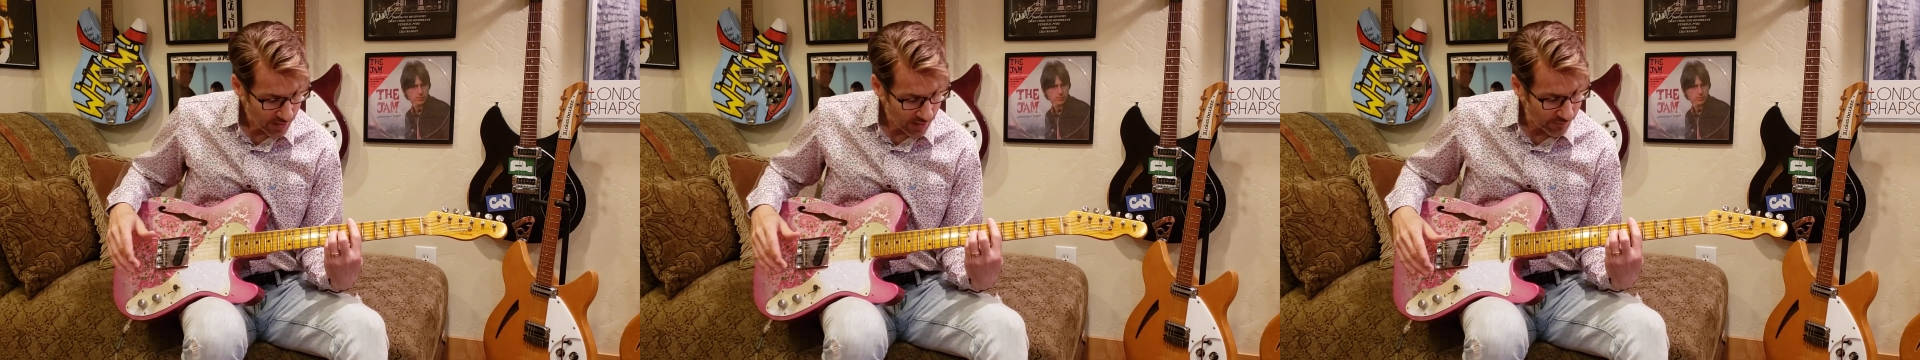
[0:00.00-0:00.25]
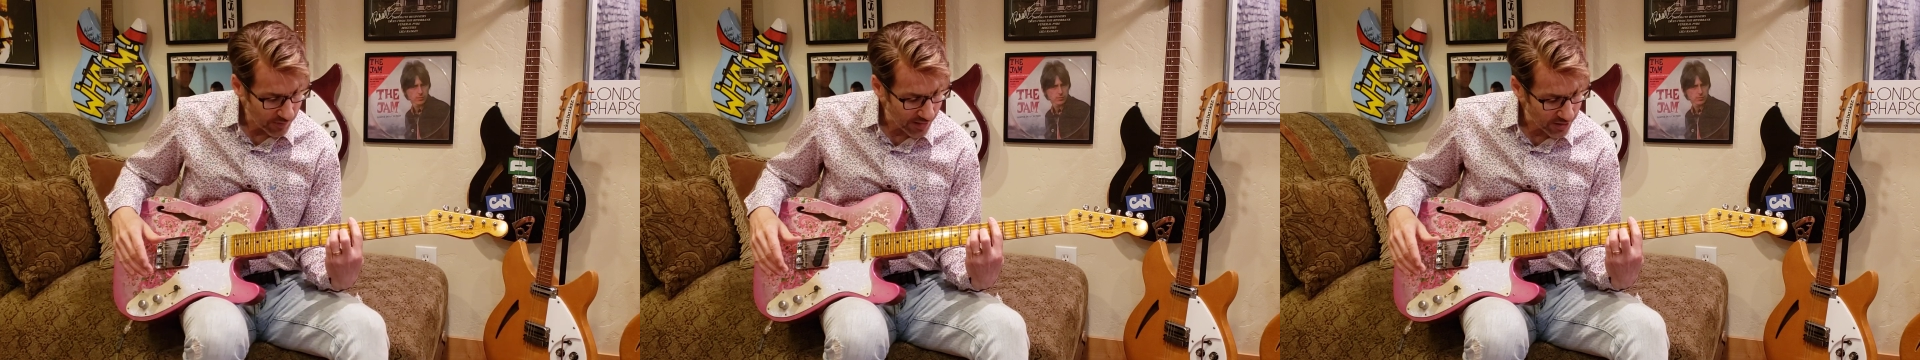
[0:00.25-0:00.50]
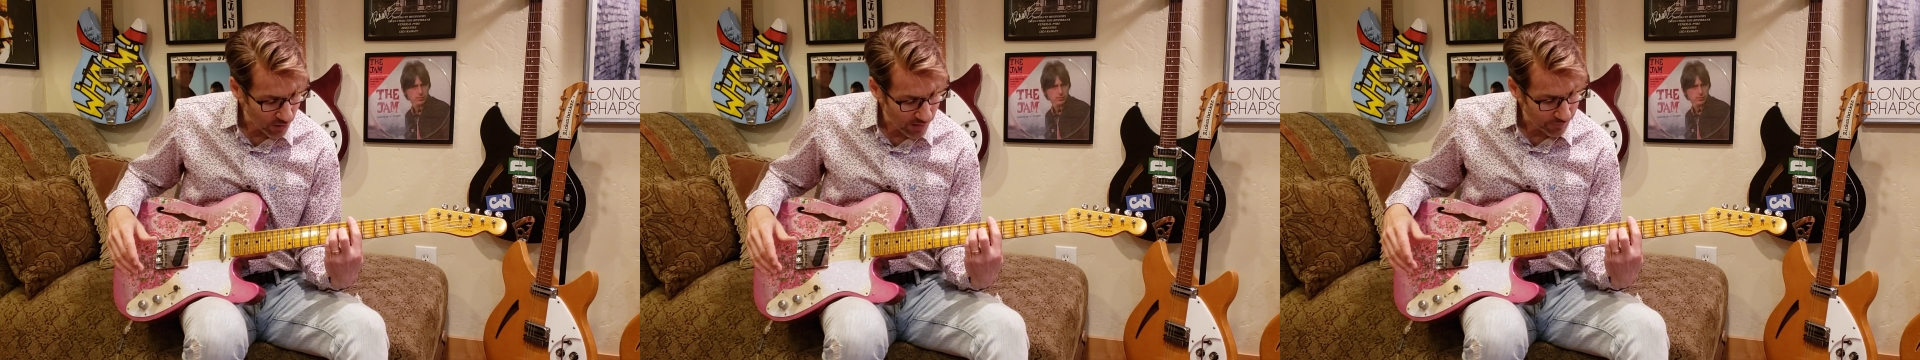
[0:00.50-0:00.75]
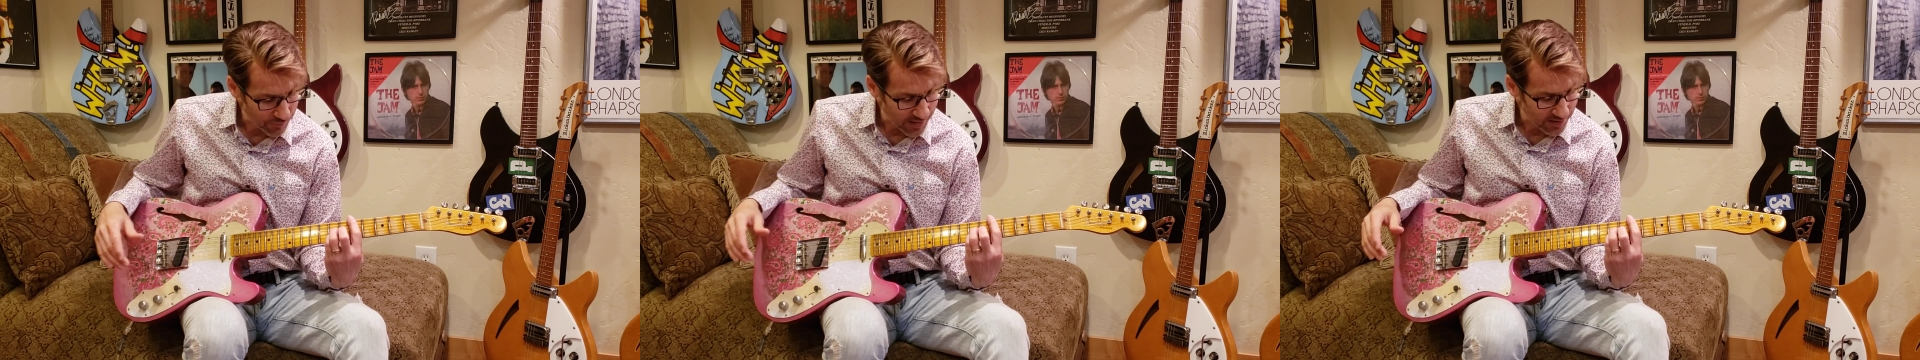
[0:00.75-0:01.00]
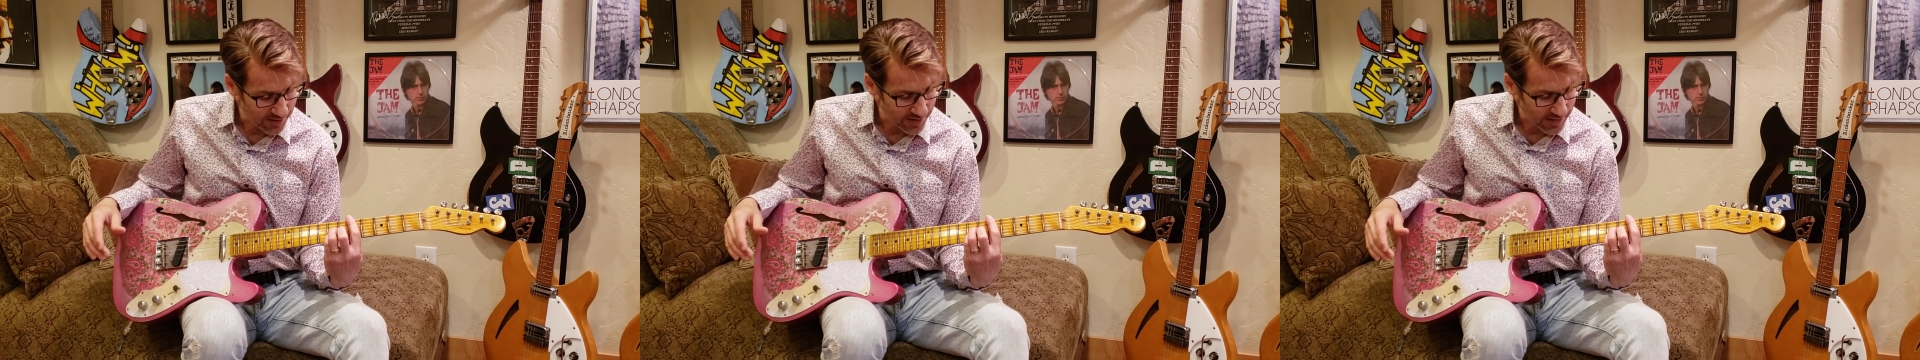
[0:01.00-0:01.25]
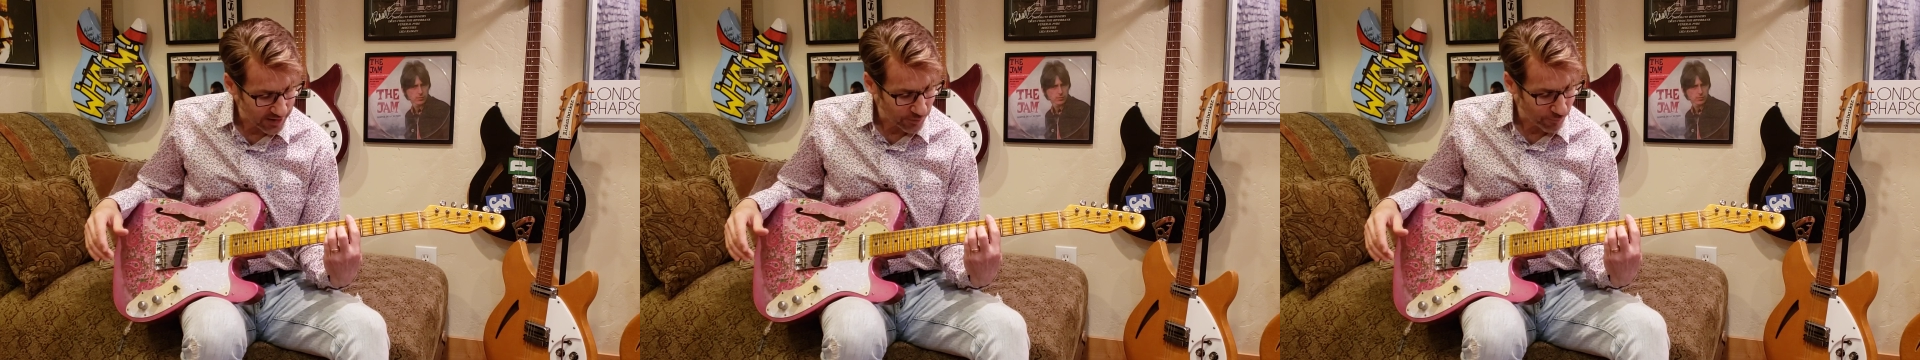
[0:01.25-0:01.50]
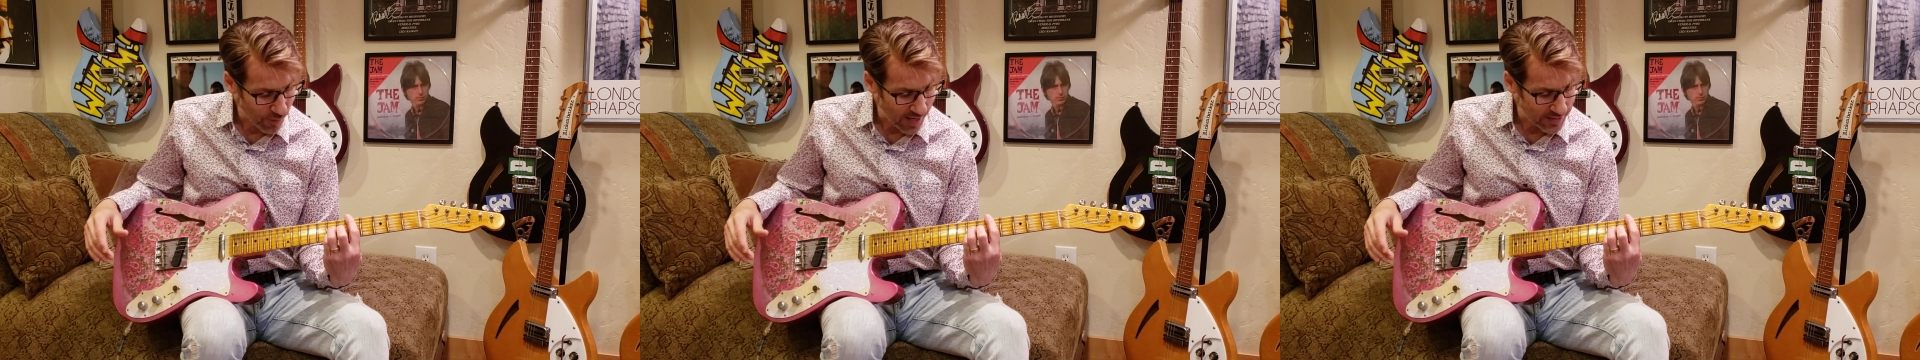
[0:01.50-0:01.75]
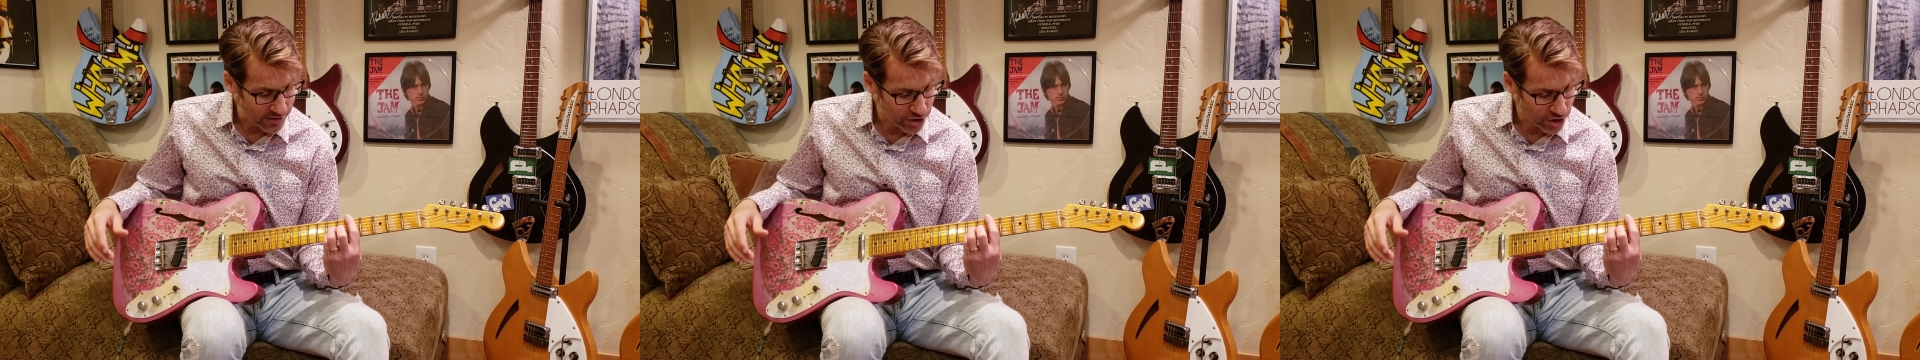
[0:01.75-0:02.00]
and then you're at the 6th
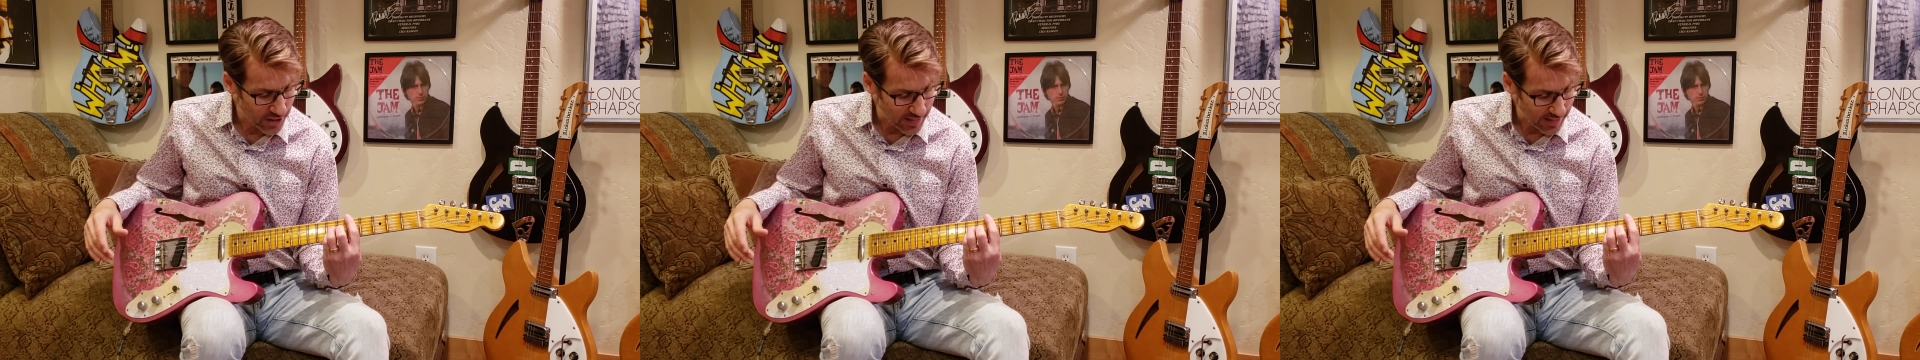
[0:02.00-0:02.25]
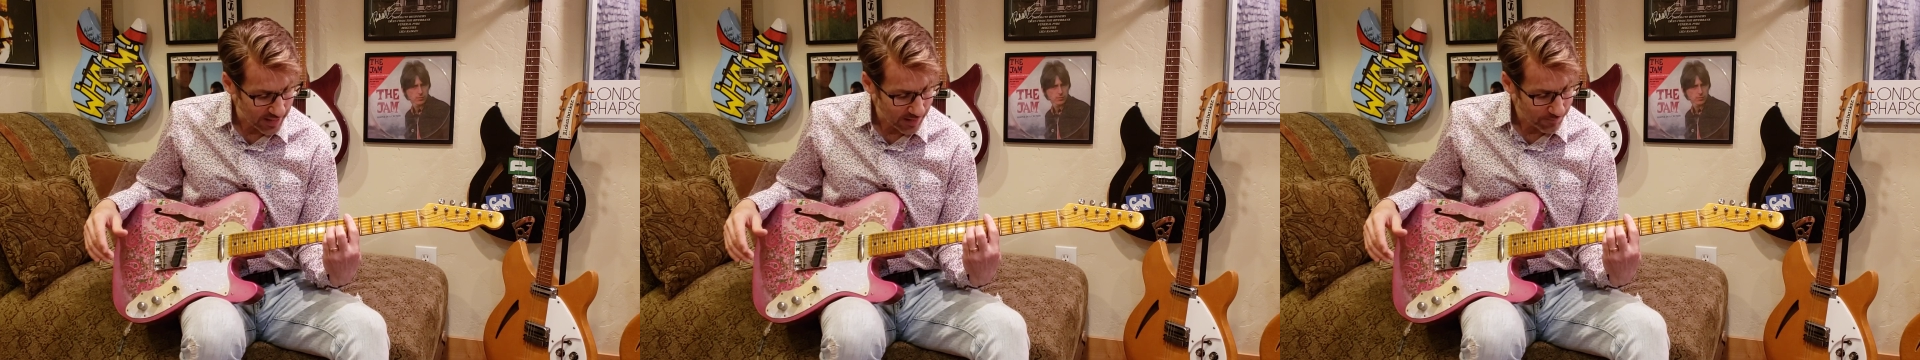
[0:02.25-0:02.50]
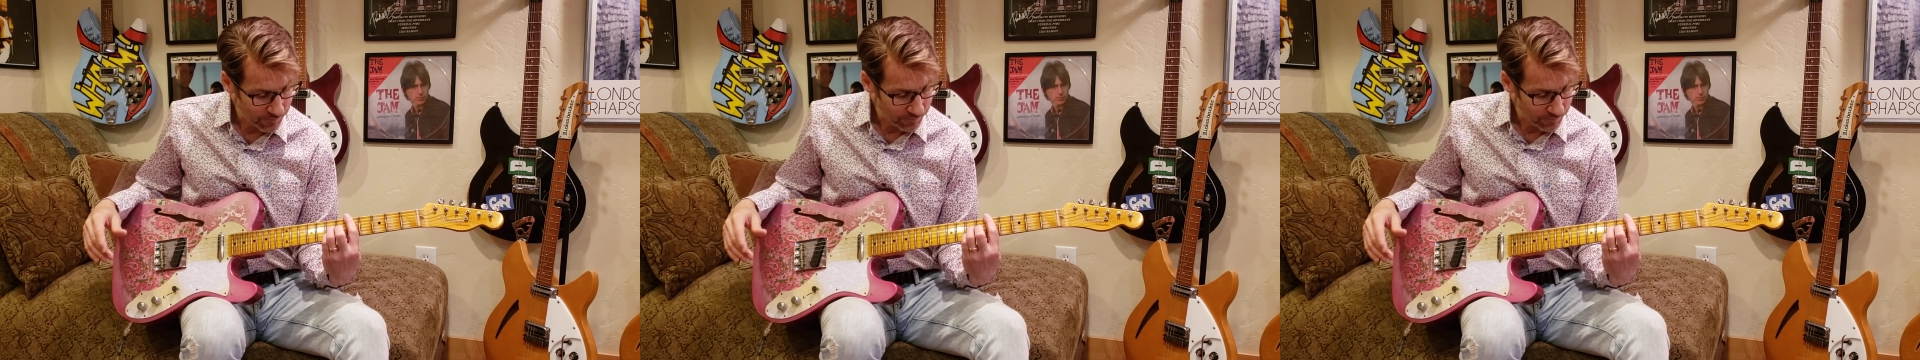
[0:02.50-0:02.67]
fret G,